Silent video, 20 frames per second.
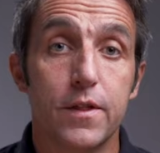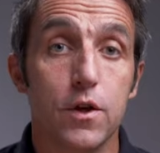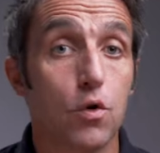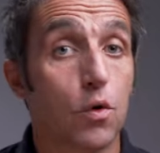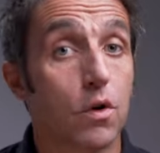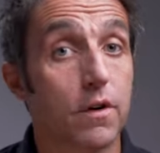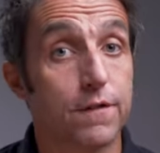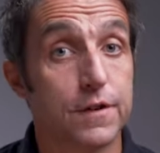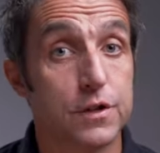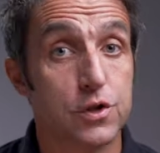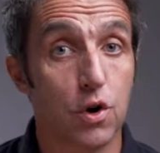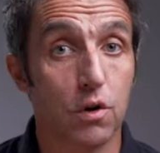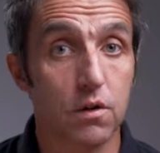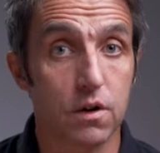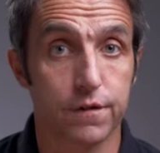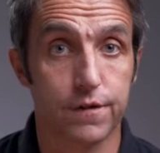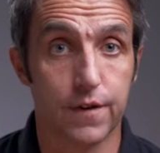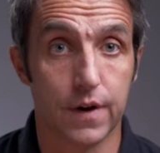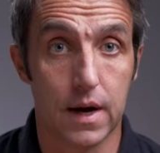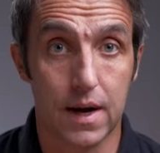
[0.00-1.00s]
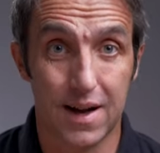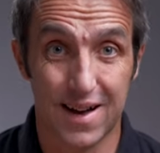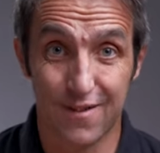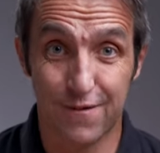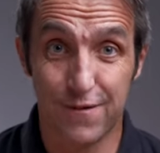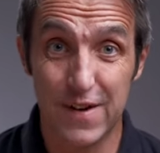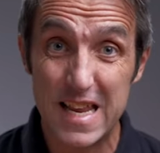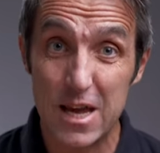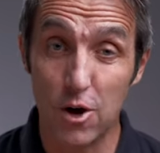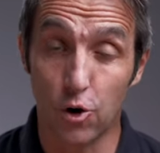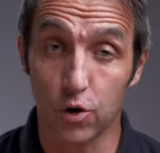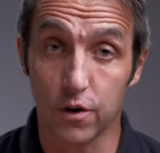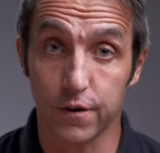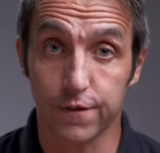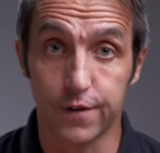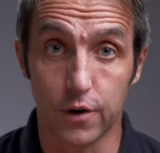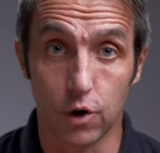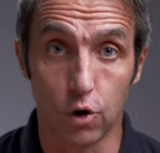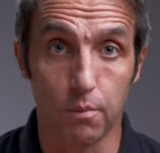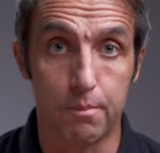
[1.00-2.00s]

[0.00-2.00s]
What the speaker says: Whether you're a photographer, a videographer,